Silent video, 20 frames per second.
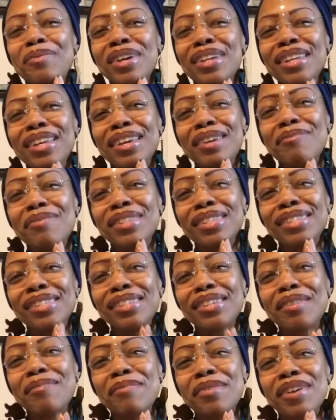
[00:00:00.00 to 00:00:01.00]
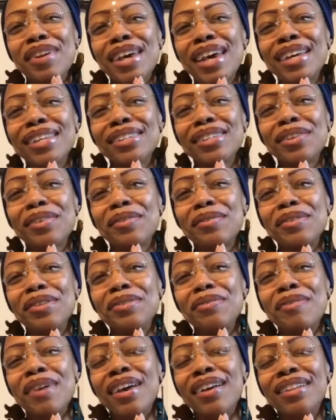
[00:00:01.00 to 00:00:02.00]
M in summer,
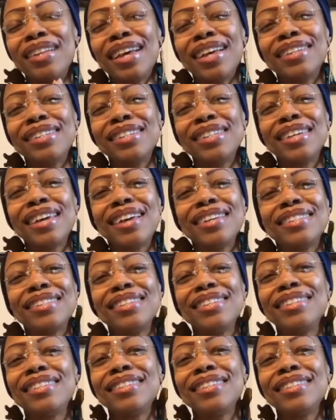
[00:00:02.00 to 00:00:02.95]
SOULSTICE,